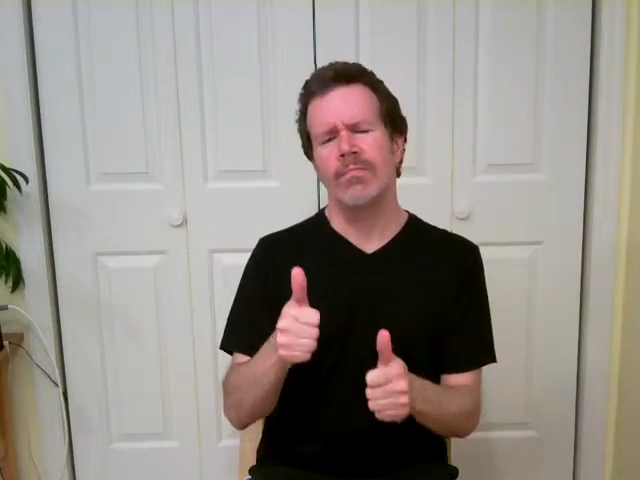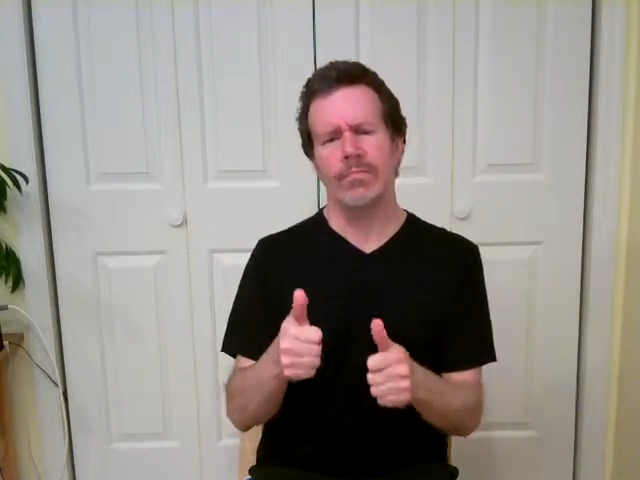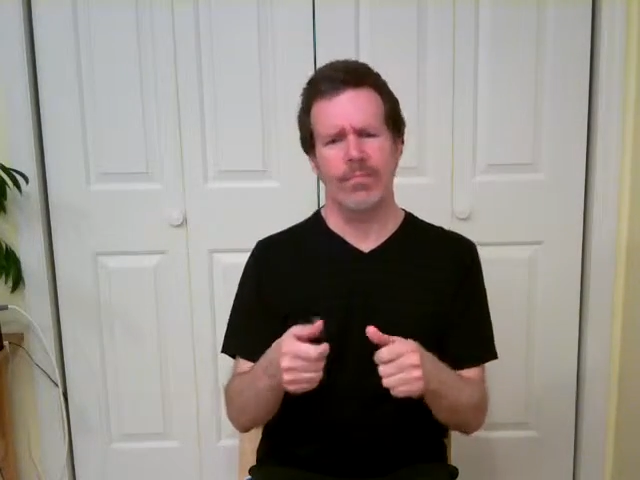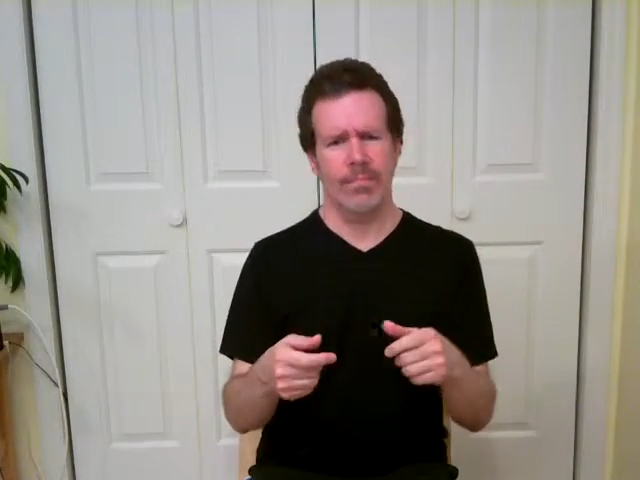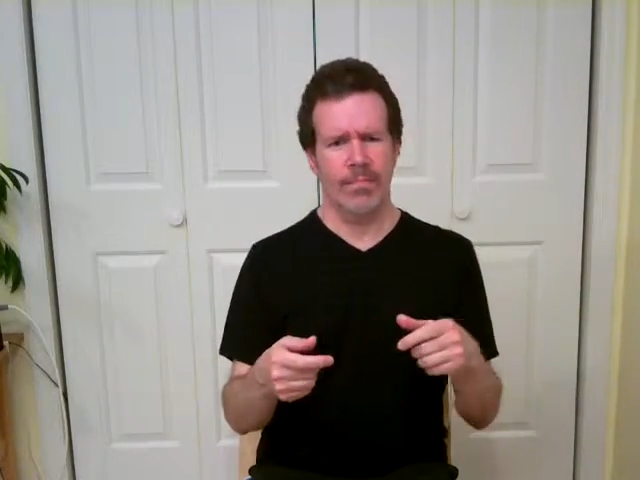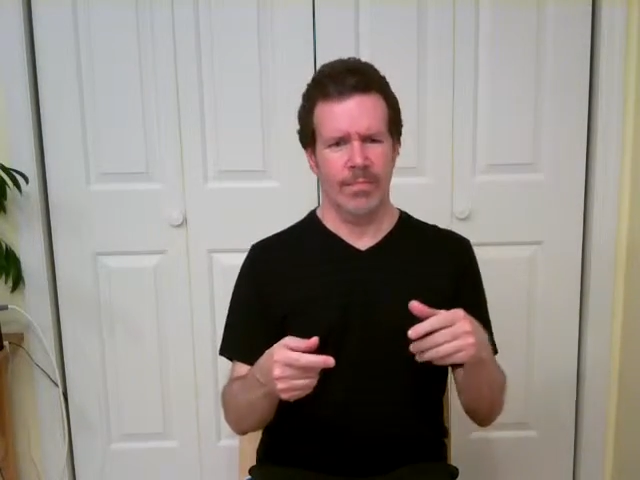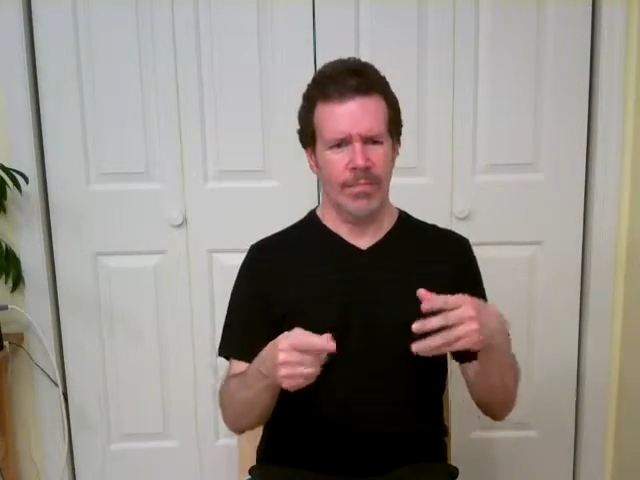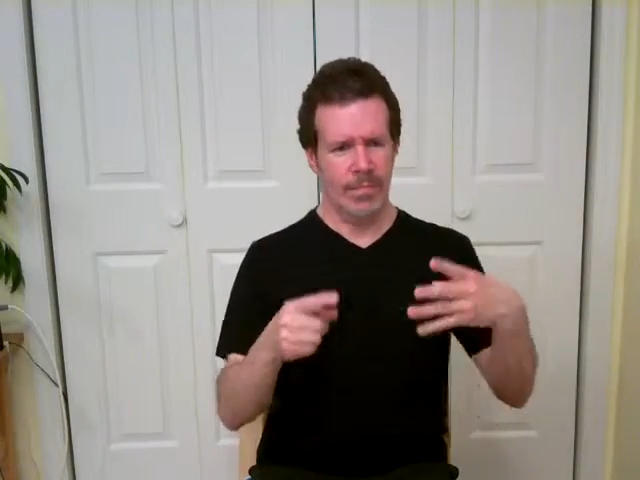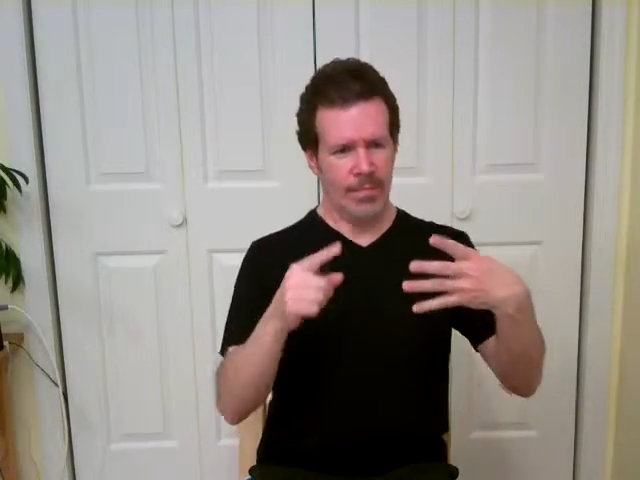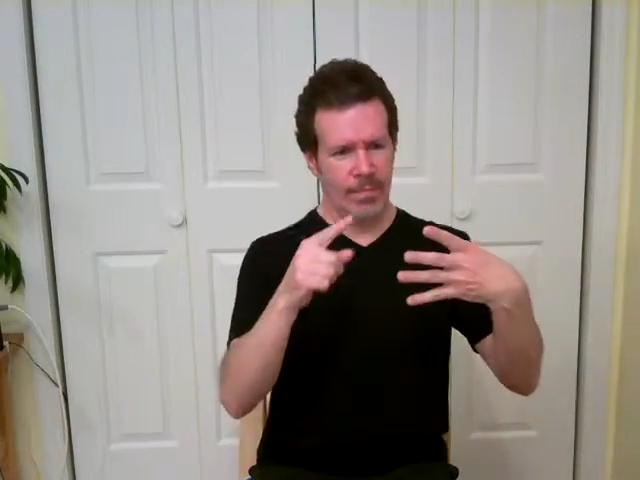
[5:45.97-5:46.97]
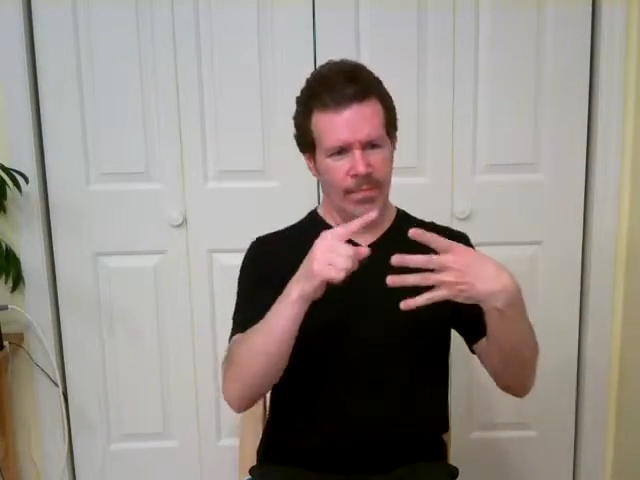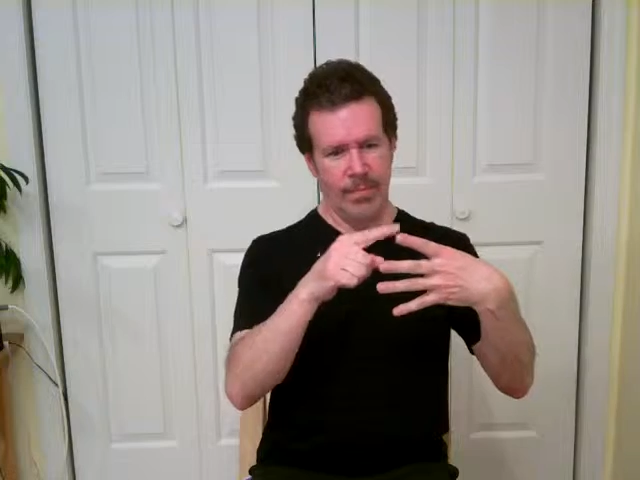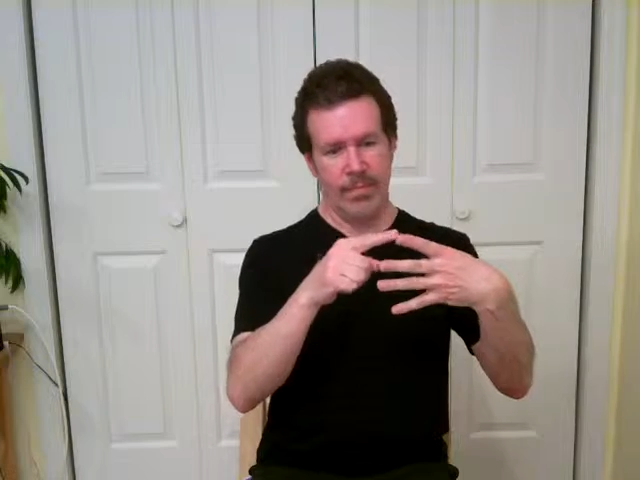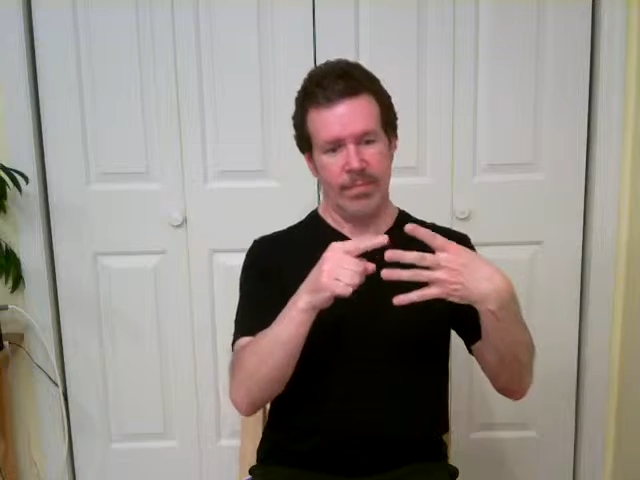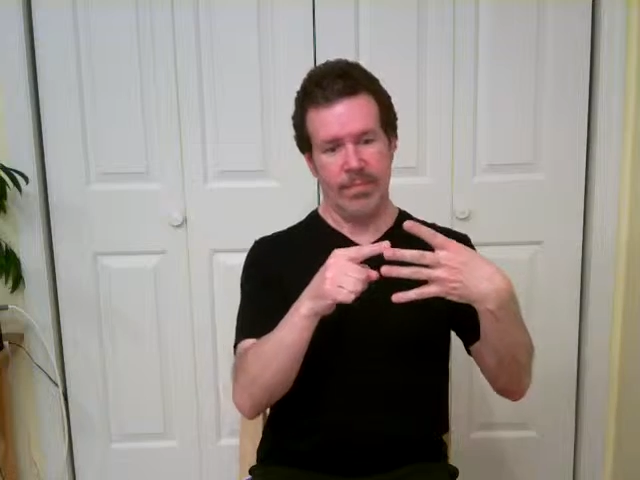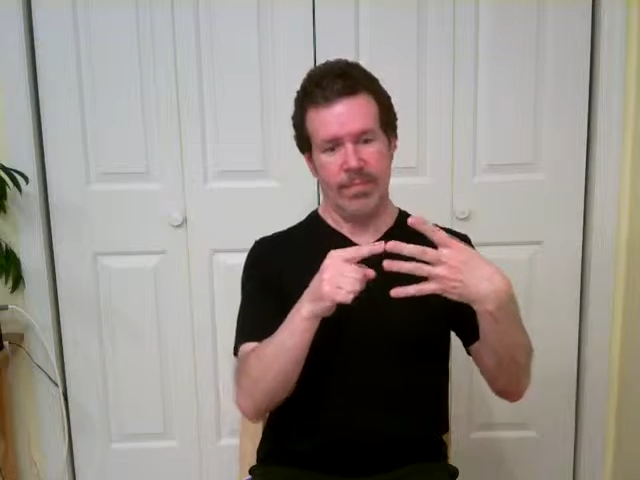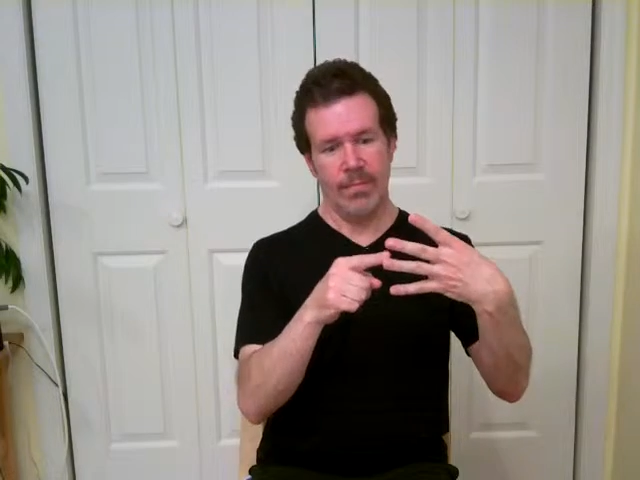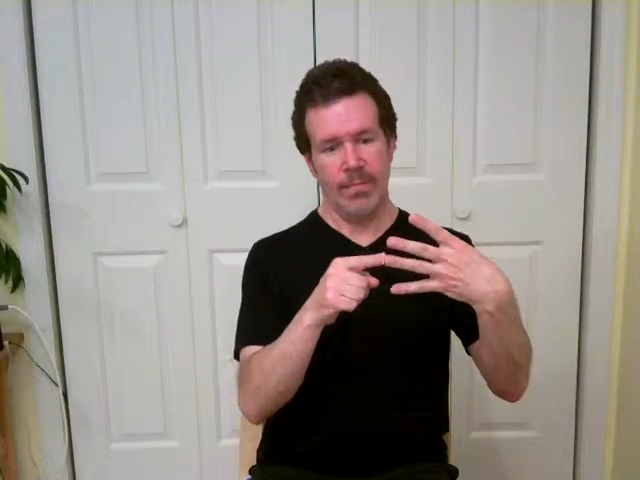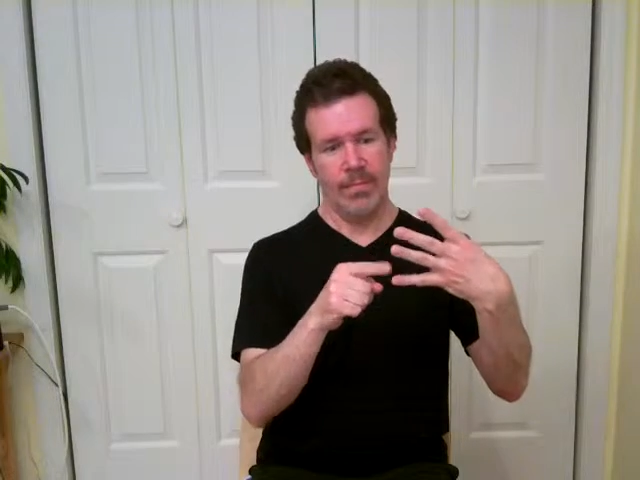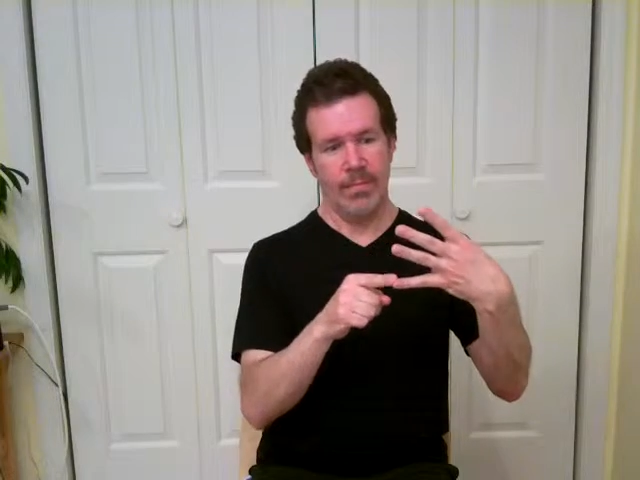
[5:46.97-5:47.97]
Or D, person
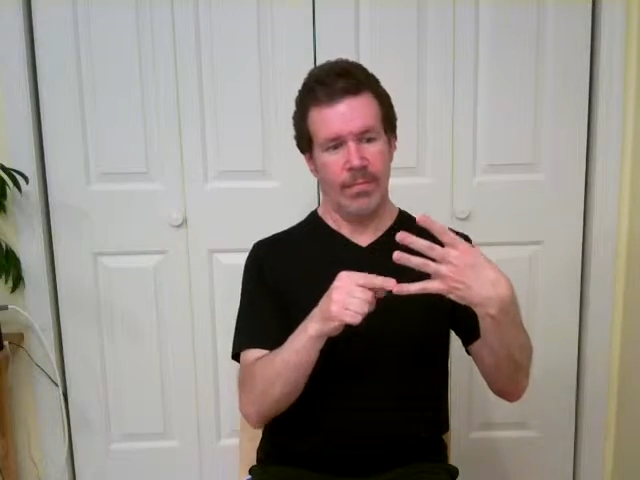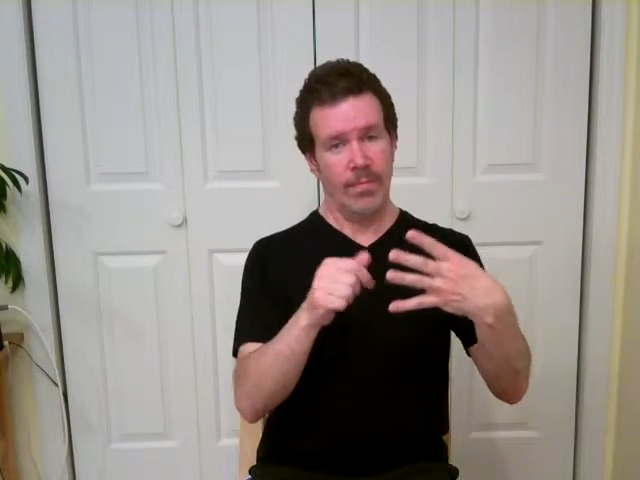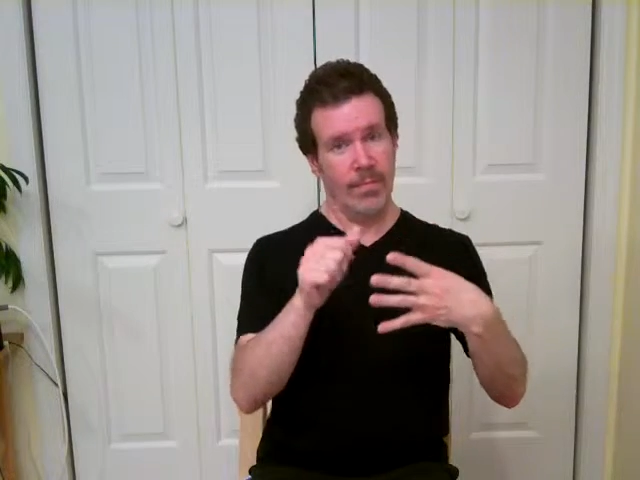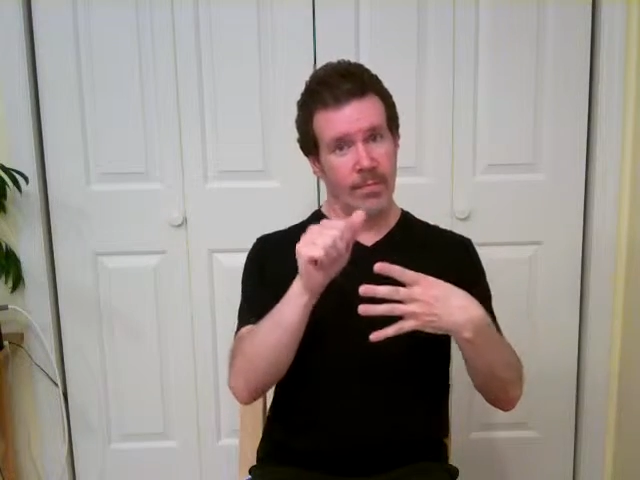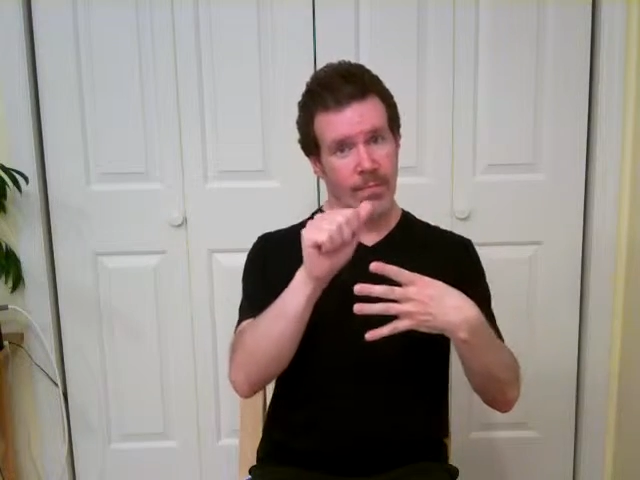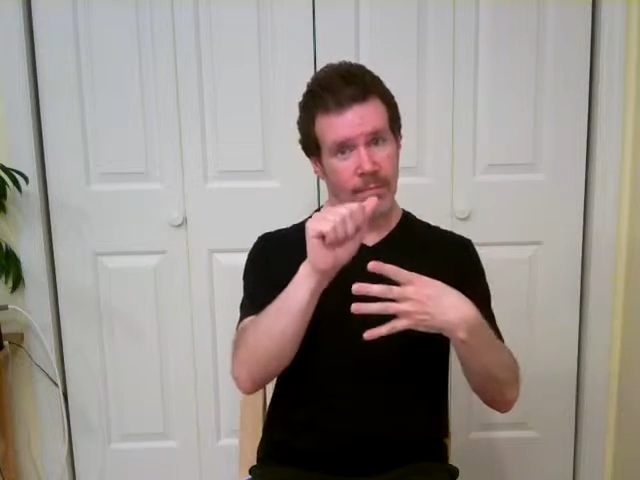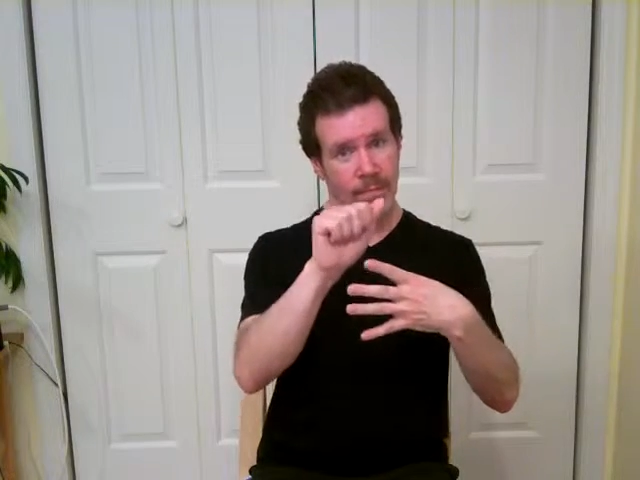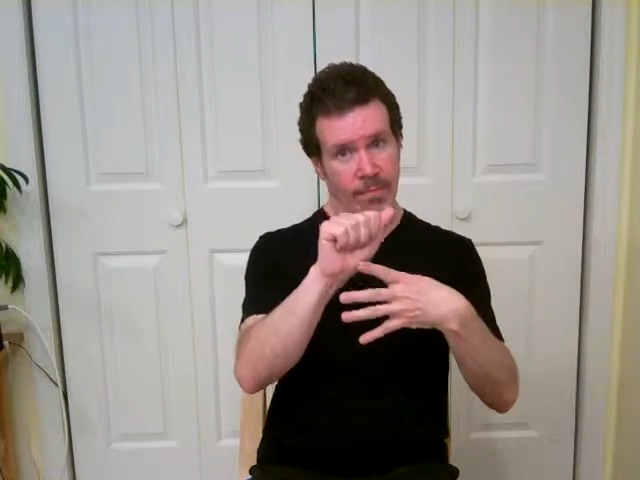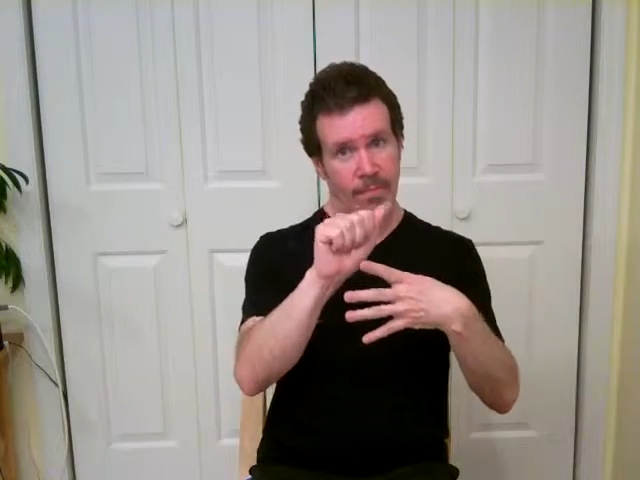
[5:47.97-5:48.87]
versus technology.